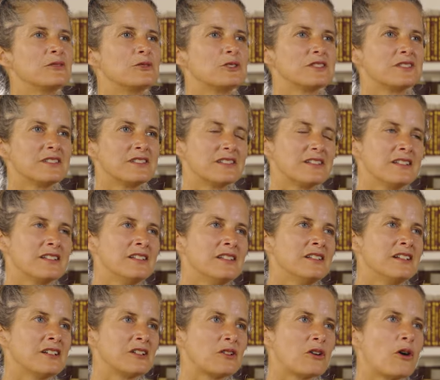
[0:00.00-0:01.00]
it was at
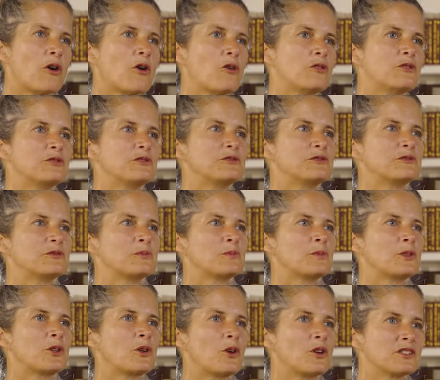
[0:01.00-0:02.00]
Indian Cove
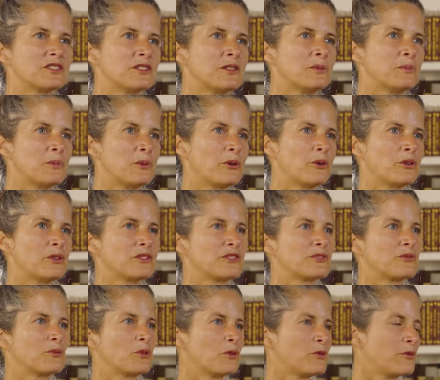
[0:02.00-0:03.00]
because the
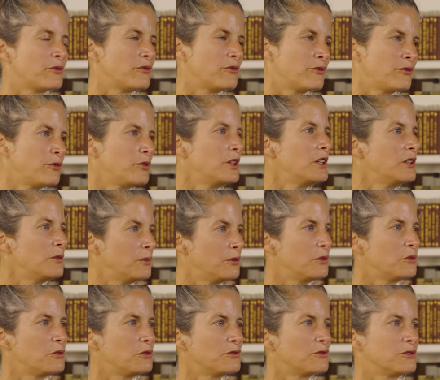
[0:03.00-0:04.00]
birds were really
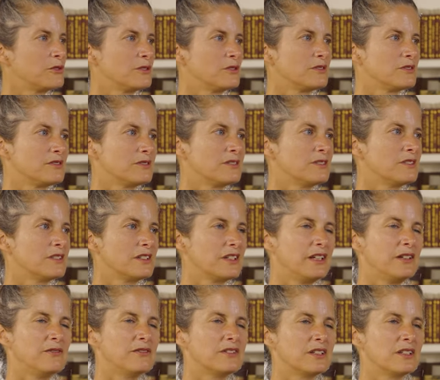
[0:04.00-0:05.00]
beautiful in the
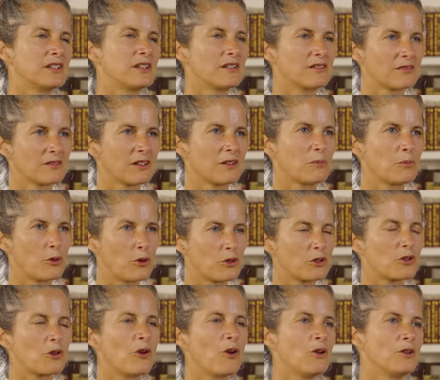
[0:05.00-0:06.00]
evening, the
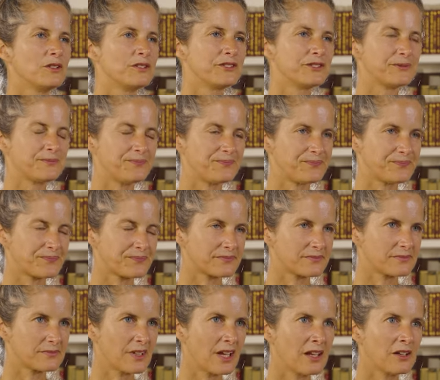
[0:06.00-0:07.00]
bird calls.
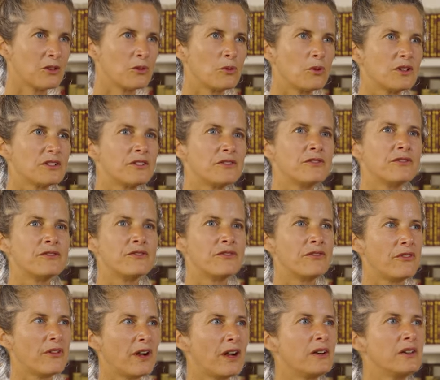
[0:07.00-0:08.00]
And it was a
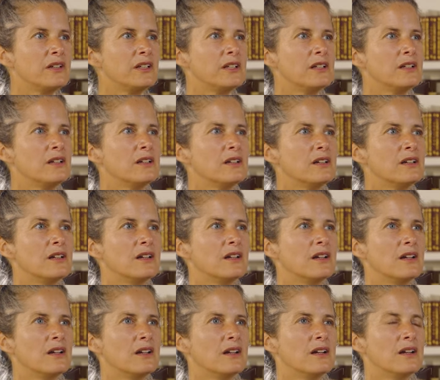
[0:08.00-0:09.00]
very
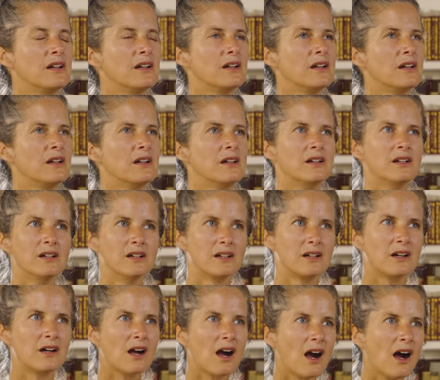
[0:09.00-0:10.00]

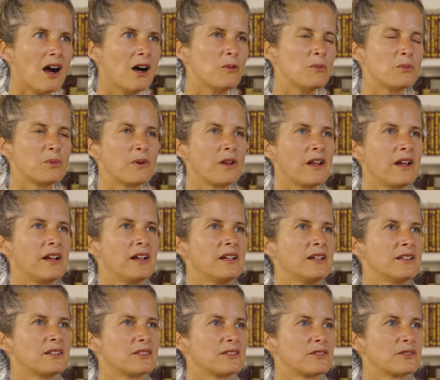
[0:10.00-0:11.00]
calm
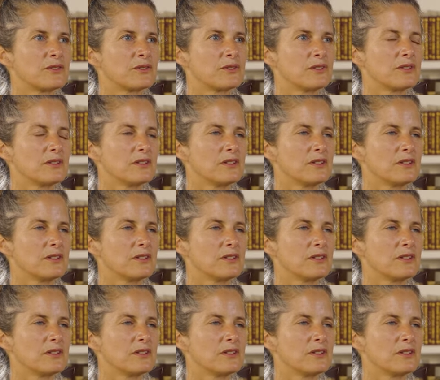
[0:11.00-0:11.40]
place